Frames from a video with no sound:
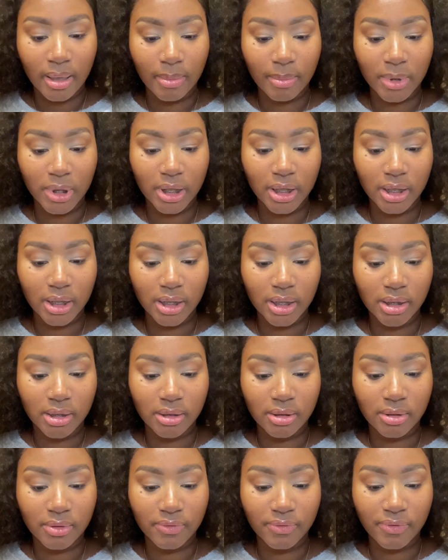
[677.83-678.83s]
I'm gonna eat
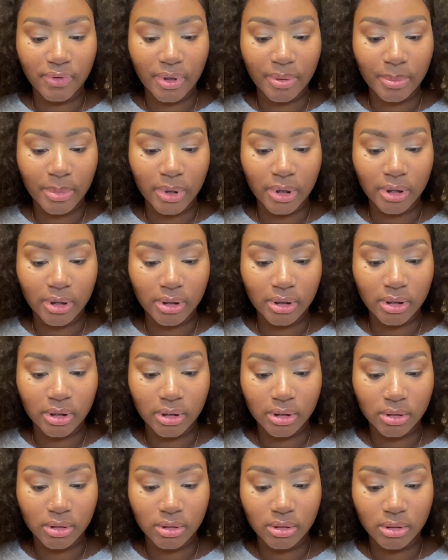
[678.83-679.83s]
nothing from
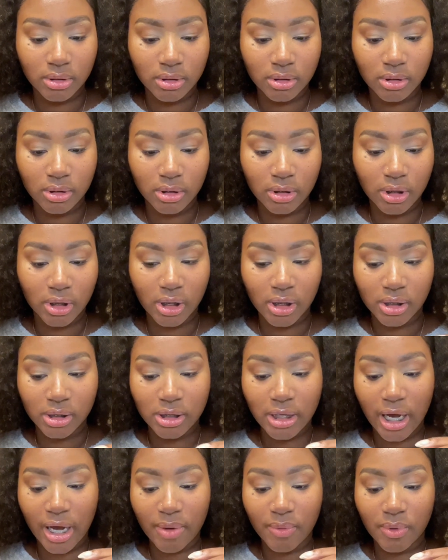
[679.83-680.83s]
morning because
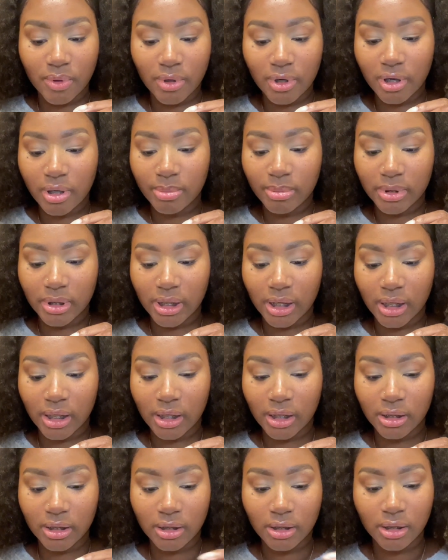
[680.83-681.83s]
I woke up
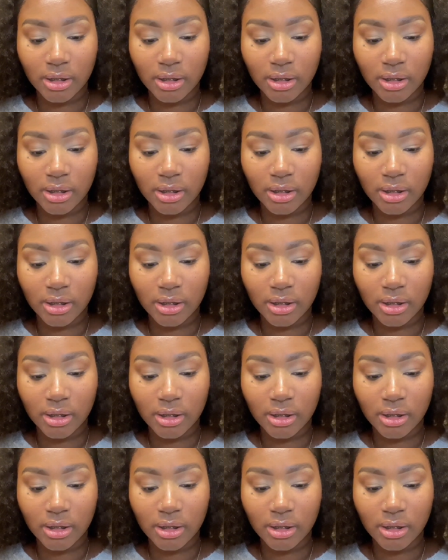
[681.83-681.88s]
late,